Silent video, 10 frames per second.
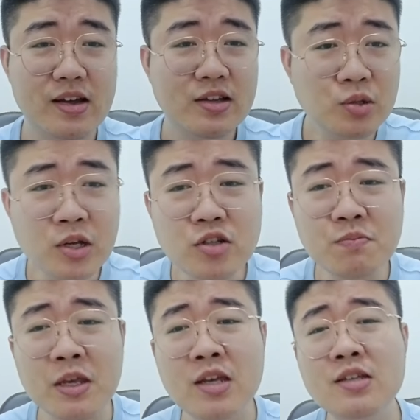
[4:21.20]
So this
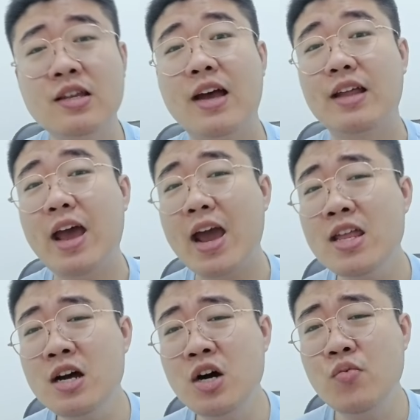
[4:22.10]
means that
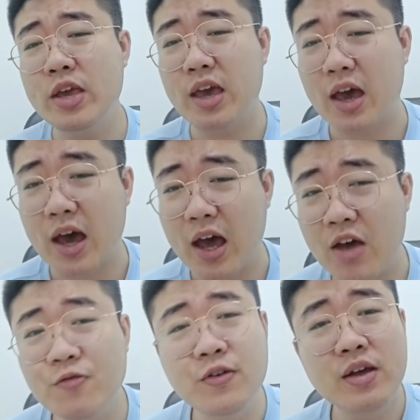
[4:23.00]
either we can
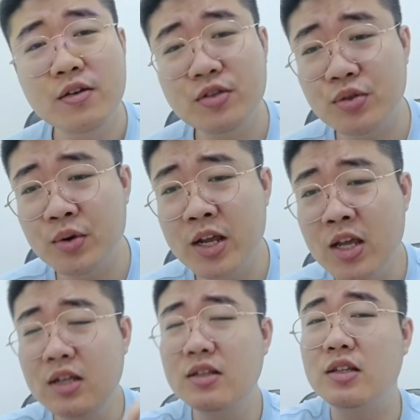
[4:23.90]
have
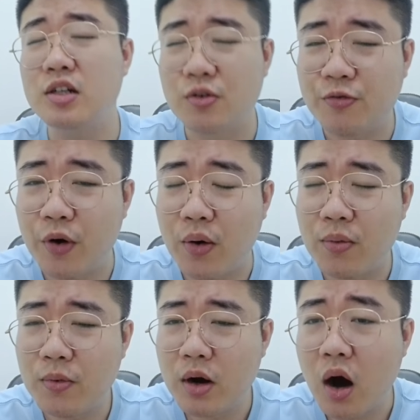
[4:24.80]
3-digit
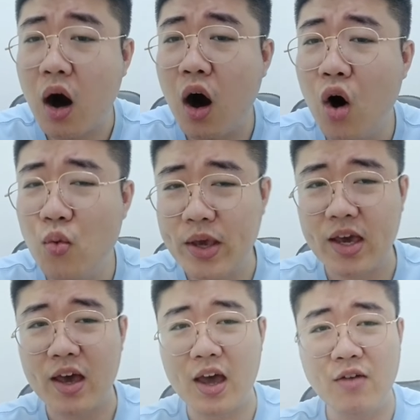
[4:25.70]
4 or we
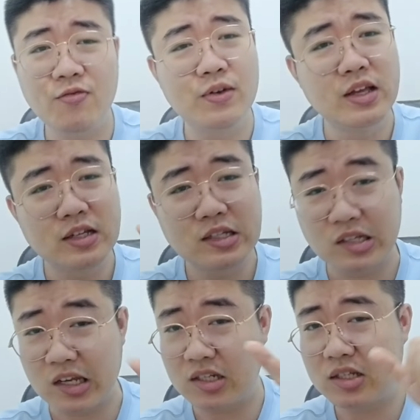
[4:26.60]
can have
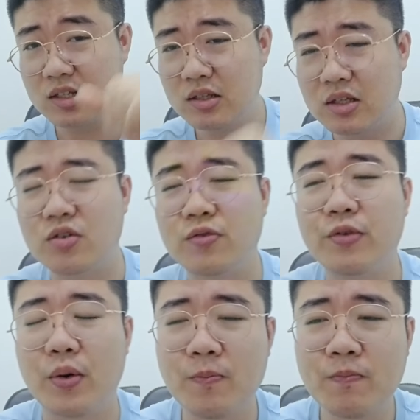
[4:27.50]
6-digit 4.